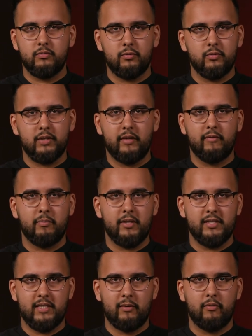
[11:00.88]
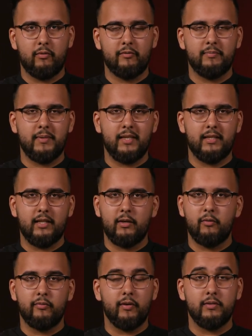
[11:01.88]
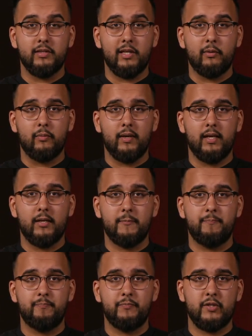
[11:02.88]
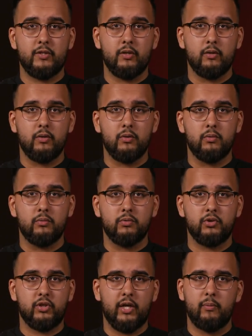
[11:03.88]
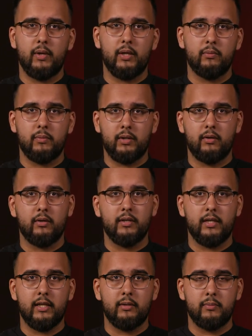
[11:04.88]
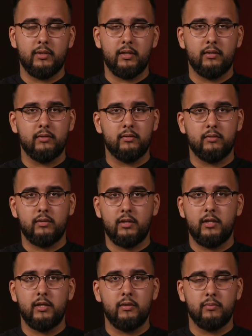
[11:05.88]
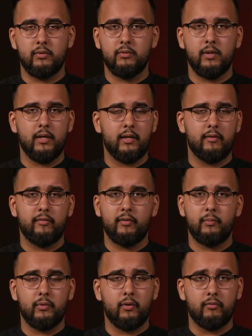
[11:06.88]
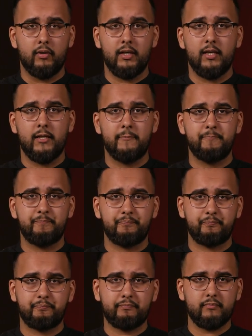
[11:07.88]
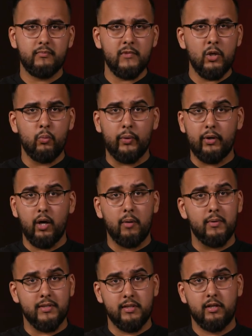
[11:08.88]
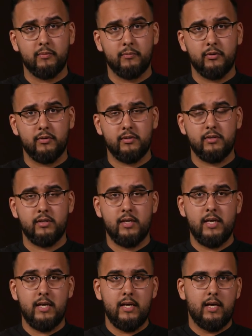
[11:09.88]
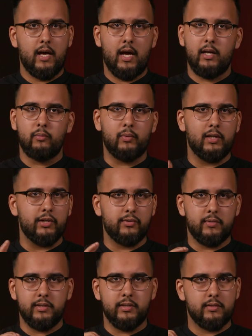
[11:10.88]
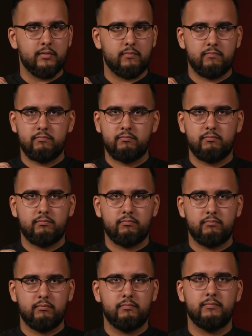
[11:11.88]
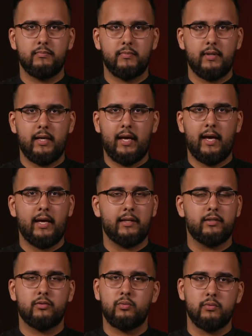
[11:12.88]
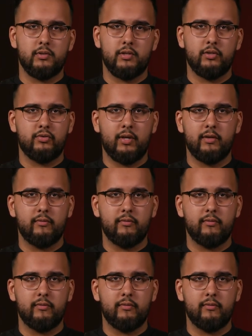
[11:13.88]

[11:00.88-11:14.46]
all the other boys that were with me, they all felt the same way. So straight away we got there, we done uh, wudu and everything, we got ready. We got our ziyarat books and we literally just head towards the shrine